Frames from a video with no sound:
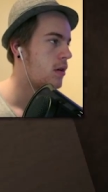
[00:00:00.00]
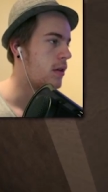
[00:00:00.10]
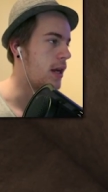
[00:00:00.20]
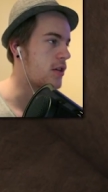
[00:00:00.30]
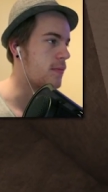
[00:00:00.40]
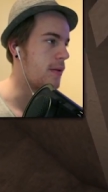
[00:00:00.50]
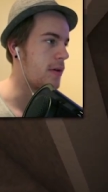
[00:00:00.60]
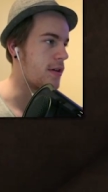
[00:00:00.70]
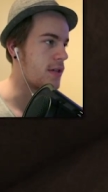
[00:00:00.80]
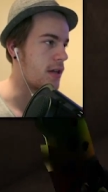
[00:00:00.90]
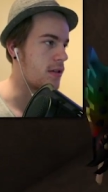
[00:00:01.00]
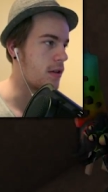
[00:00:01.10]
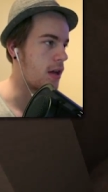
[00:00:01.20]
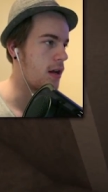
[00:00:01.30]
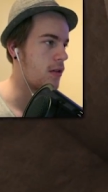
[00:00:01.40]
It actually might be our assassin.
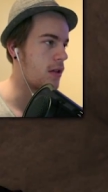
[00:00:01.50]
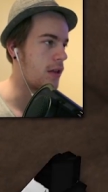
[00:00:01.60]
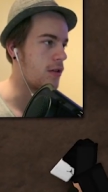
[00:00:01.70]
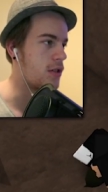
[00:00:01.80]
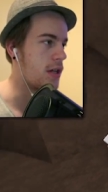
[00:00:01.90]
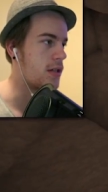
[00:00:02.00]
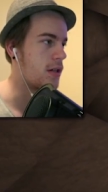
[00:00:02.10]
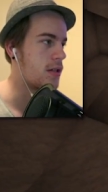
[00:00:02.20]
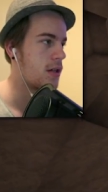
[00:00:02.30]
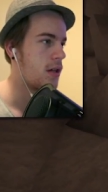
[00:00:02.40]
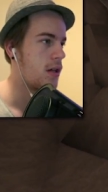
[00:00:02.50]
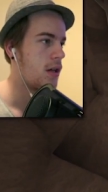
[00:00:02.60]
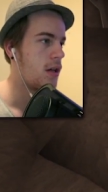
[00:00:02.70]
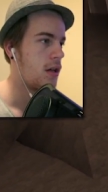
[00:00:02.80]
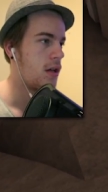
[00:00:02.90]
They kind of look like they're chasing us.
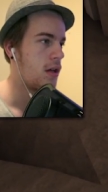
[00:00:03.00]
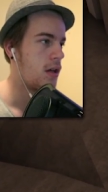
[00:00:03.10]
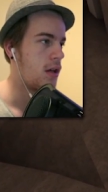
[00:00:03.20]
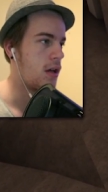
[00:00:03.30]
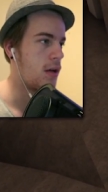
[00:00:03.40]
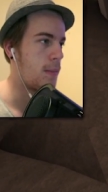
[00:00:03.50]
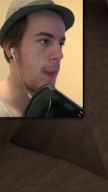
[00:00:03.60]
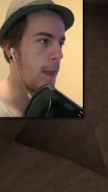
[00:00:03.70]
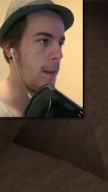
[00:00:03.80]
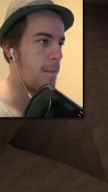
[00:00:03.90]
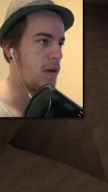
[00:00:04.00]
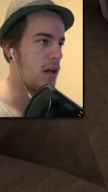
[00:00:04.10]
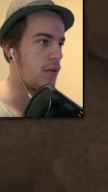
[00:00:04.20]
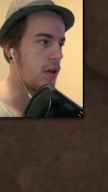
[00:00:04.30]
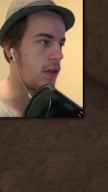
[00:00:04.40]
Um, I
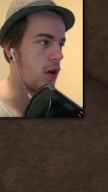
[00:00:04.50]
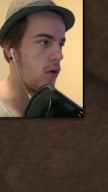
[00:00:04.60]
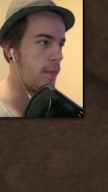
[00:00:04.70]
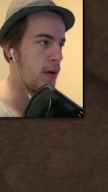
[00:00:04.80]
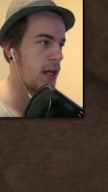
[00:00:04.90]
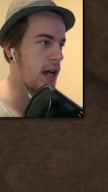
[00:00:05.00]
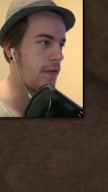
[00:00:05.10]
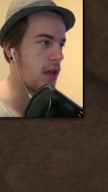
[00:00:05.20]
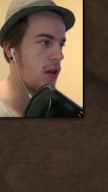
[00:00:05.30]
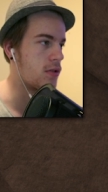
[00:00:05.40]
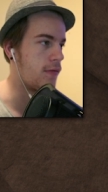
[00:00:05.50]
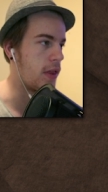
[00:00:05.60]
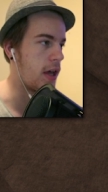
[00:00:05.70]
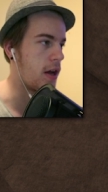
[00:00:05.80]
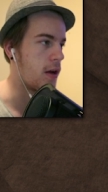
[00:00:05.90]
don't think they're... Oh, my guy I have to kill is over
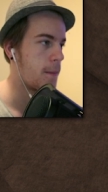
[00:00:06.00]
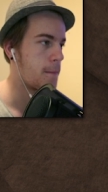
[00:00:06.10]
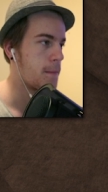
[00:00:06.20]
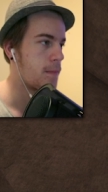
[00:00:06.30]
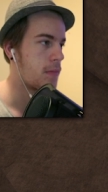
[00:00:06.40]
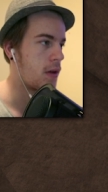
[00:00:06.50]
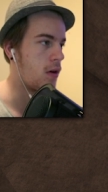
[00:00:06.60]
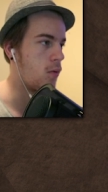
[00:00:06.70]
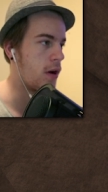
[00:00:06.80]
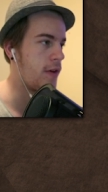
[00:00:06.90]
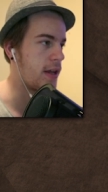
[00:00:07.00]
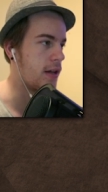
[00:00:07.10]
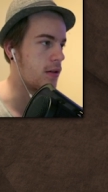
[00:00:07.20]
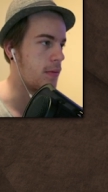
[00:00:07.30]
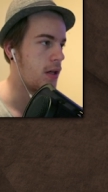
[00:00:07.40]
there. Oh, what if I
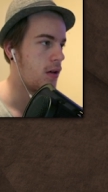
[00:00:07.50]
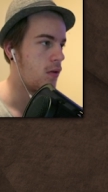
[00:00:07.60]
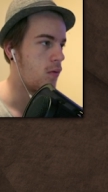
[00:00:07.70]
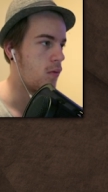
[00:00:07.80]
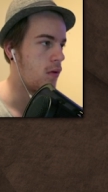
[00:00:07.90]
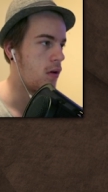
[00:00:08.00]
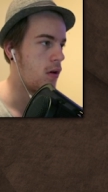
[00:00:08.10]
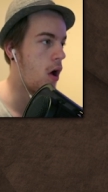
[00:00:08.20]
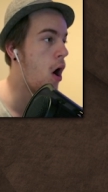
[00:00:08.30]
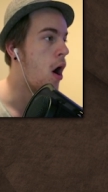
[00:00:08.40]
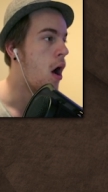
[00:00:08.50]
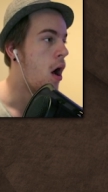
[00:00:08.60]
killed him? Oh!